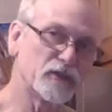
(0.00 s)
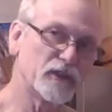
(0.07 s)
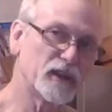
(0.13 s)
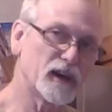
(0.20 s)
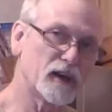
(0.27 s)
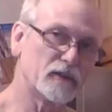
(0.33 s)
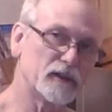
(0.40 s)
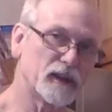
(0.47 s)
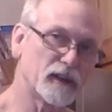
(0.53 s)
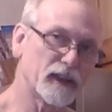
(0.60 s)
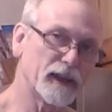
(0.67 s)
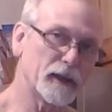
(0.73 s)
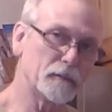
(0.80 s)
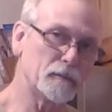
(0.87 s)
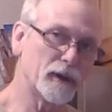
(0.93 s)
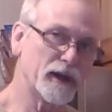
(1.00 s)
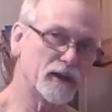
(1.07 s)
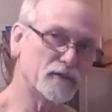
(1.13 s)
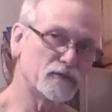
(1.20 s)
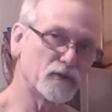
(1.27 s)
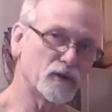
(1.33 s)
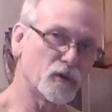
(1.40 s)
the oven and let it
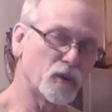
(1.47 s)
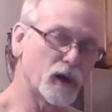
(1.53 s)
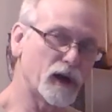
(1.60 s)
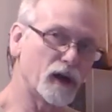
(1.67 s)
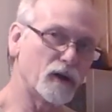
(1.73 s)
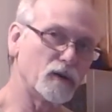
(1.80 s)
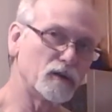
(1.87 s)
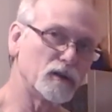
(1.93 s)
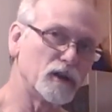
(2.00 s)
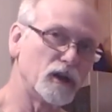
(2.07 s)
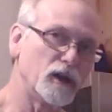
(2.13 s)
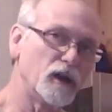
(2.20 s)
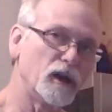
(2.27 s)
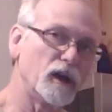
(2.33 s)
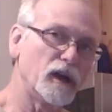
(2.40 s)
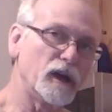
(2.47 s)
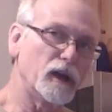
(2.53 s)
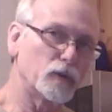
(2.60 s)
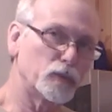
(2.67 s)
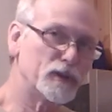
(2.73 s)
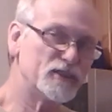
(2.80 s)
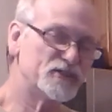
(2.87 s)
bake for a while.
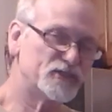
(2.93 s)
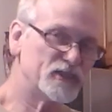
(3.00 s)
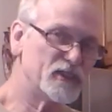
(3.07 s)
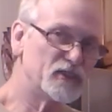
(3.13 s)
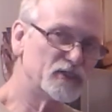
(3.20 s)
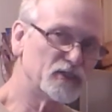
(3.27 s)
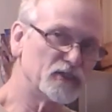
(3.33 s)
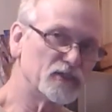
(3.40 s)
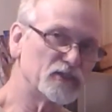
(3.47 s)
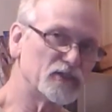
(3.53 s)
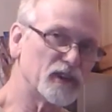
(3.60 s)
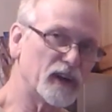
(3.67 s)
It re-seasons the